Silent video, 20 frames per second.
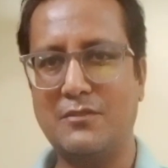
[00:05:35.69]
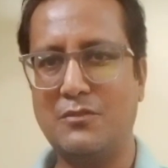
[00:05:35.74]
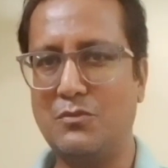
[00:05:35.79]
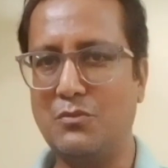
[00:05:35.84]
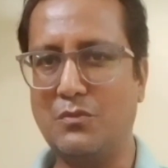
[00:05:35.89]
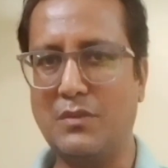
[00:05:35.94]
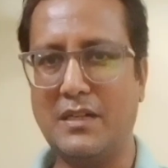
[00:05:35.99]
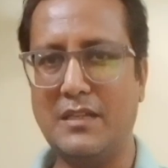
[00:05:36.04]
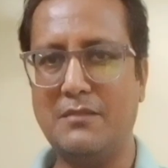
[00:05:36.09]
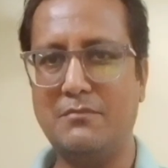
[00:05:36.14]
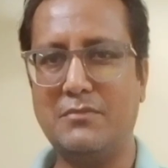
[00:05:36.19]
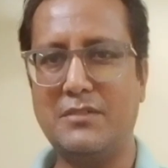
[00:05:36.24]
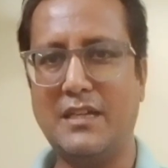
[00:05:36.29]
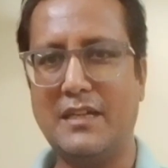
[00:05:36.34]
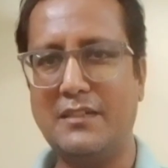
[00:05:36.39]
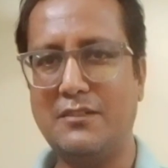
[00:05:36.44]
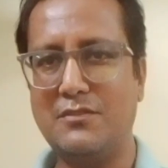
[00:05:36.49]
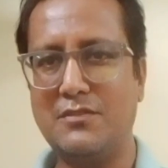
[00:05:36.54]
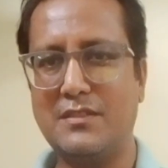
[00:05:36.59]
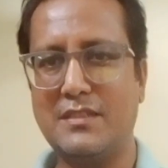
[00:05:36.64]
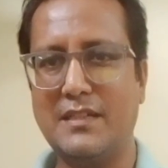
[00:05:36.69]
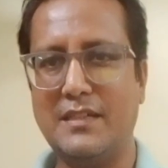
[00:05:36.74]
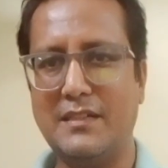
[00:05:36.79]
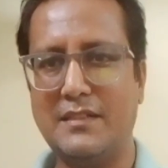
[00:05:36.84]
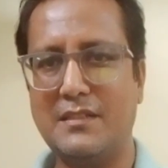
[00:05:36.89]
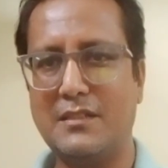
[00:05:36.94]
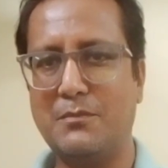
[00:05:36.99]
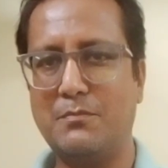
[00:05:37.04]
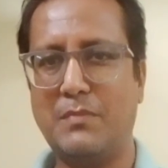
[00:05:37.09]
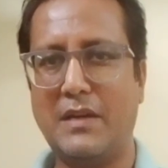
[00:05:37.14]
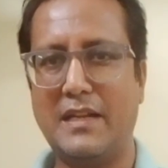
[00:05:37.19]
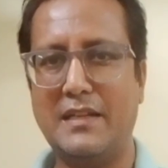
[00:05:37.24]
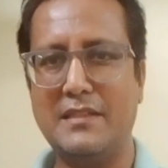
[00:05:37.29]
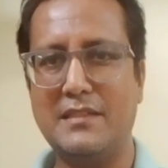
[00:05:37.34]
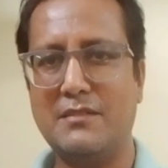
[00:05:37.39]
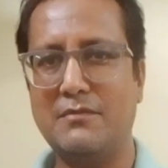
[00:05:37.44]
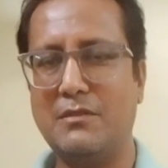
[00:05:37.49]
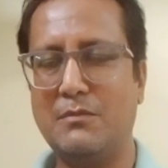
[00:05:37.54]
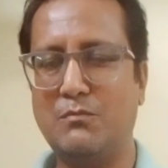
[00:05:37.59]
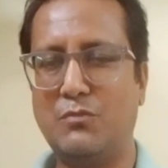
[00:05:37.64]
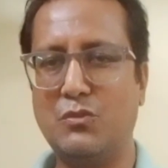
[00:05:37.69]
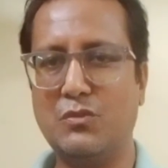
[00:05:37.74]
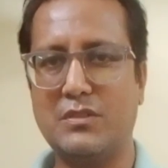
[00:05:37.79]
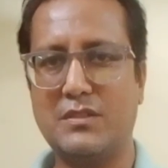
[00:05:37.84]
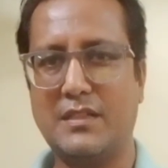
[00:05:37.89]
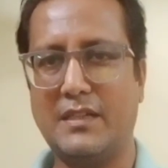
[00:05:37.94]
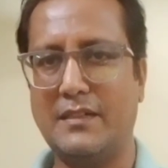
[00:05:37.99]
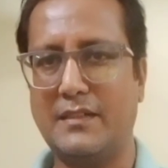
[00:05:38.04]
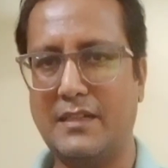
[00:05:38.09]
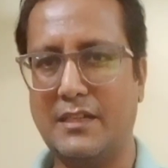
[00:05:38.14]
So what I'm trying to say, it is balance even both sides.